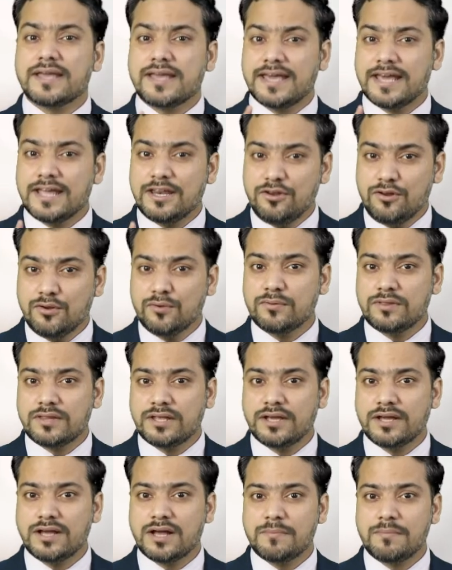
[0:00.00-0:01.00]
Can you
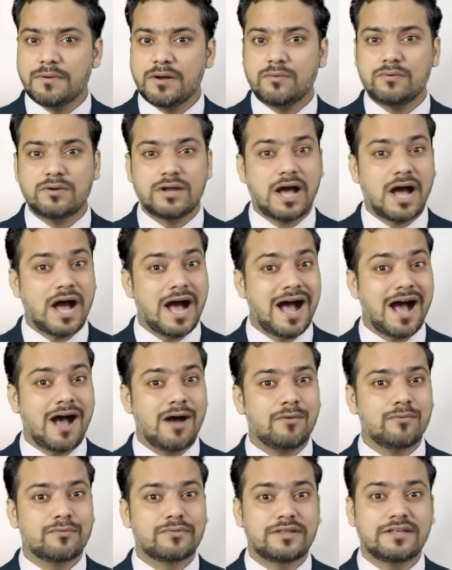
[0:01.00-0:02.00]
think about
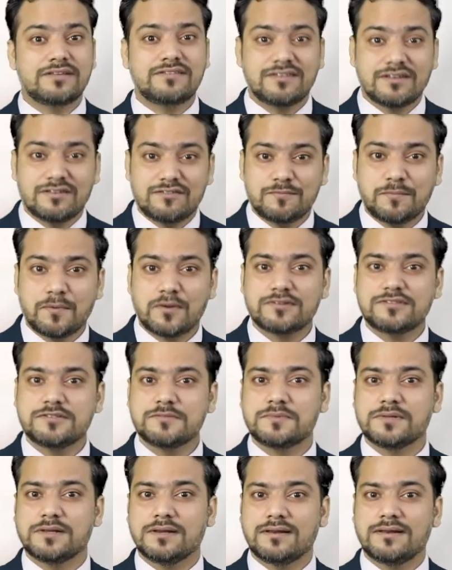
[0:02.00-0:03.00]
how this is
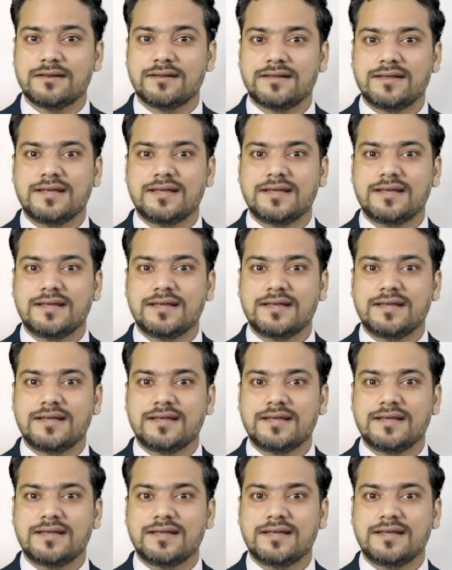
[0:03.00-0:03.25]
possible?